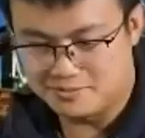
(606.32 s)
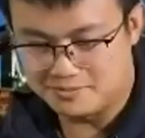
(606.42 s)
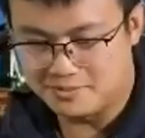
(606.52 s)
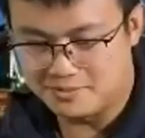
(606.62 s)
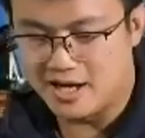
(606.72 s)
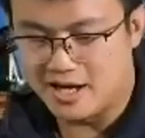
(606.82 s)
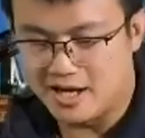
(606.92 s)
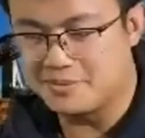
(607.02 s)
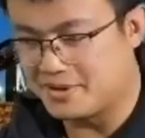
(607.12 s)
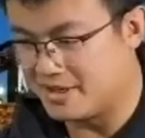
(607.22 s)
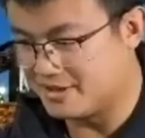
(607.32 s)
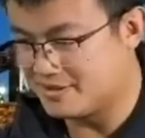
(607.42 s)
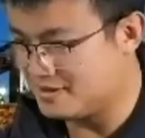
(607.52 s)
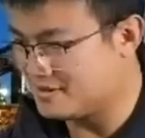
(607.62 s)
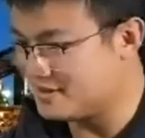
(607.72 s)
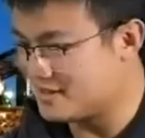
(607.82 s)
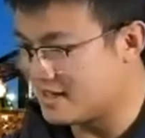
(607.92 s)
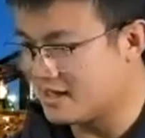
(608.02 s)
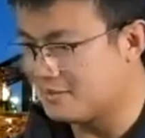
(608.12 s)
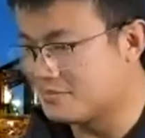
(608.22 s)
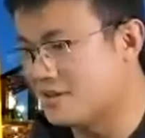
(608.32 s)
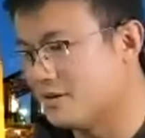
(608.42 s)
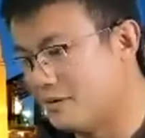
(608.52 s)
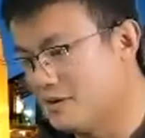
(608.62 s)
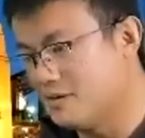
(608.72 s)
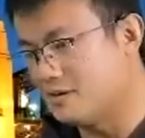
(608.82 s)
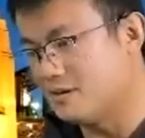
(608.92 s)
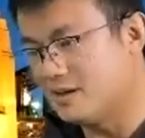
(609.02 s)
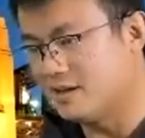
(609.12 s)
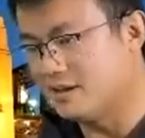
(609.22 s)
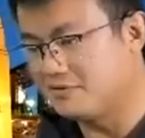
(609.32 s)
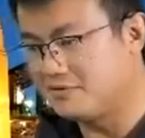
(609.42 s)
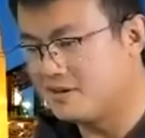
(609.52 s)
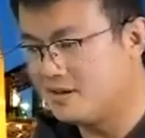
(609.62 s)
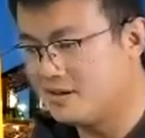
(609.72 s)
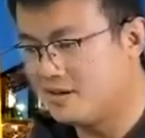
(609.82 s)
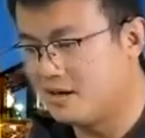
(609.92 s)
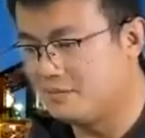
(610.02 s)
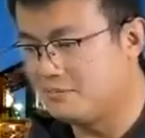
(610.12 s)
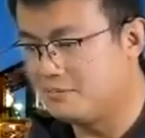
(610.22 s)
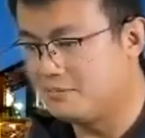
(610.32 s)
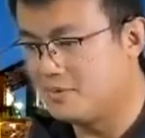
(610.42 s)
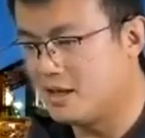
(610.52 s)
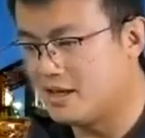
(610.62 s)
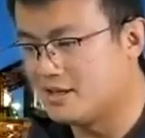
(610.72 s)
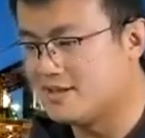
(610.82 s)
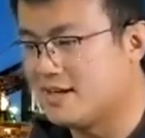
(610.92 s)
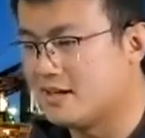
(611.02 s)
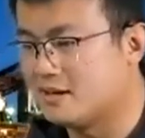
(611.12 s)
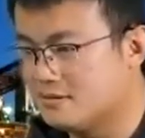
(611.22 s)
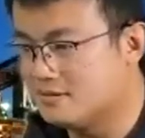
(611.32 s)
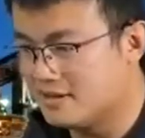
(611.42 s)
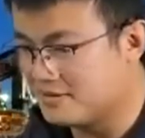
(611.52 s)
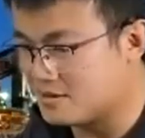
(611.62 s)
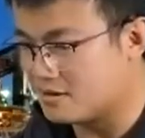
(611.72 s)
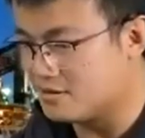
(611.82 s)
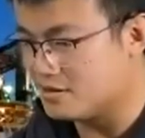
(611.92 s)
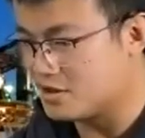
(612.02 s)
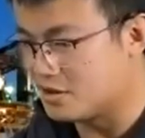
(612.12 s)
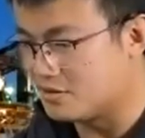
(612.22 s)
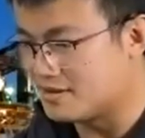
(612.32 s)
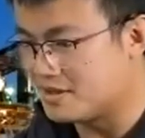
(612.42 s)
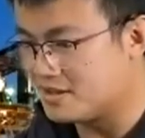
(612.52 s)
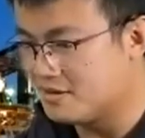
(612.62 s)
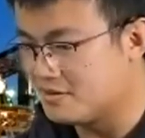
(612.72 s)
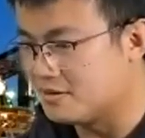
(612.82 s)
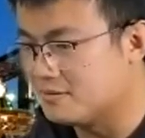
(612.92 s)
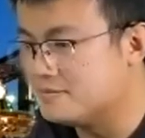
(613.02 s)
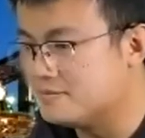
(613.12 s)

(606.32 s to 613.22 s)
my hub is standing up. So I wonder if I lie down, it's going to show something different.